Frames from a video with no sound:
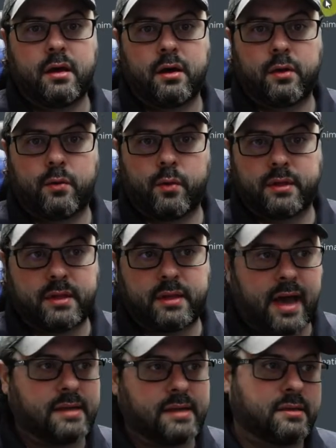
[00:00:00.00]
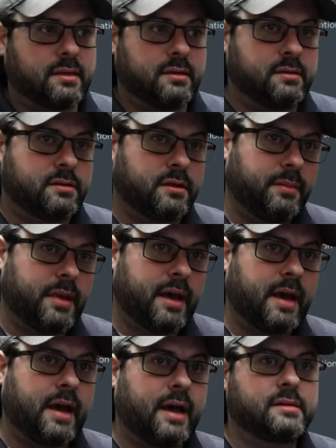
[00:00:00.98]
with the task and
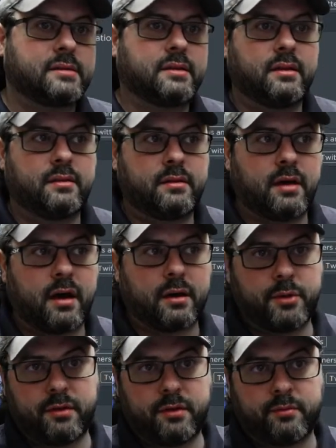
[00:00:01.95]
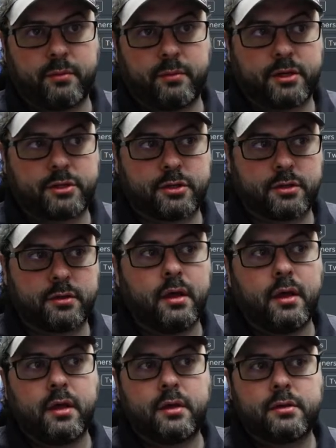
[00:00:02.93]
subtask and document information.
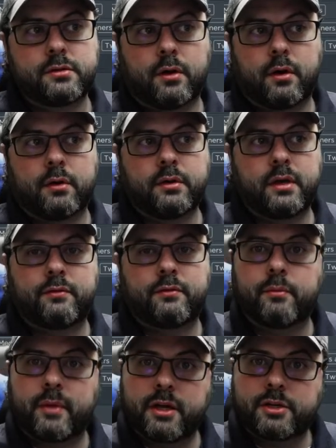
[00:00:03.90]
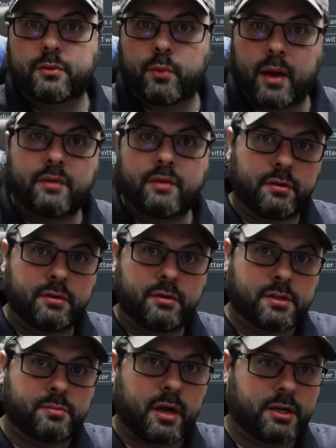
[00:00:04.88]
So all the information relevant to
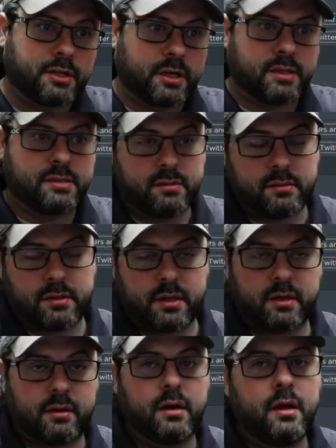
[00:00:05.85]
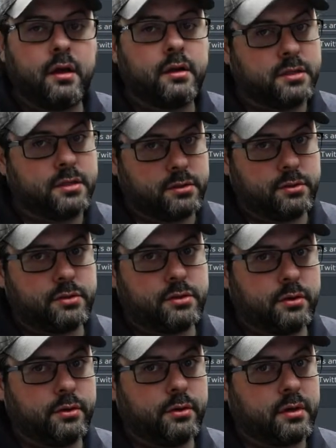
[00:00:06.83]
this project is still here. Just to
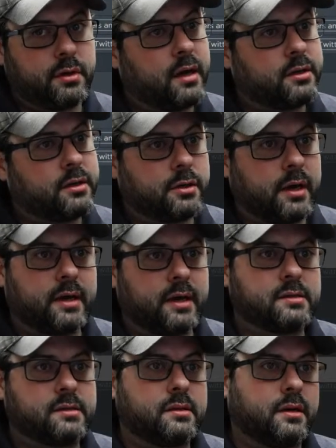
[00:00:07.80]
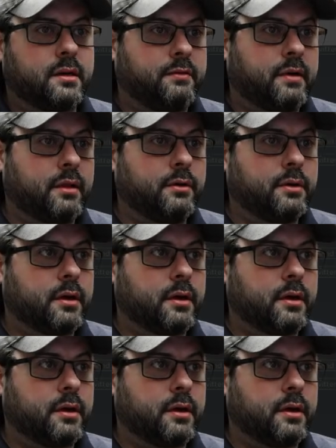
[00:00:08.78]
show you in contrast, if I look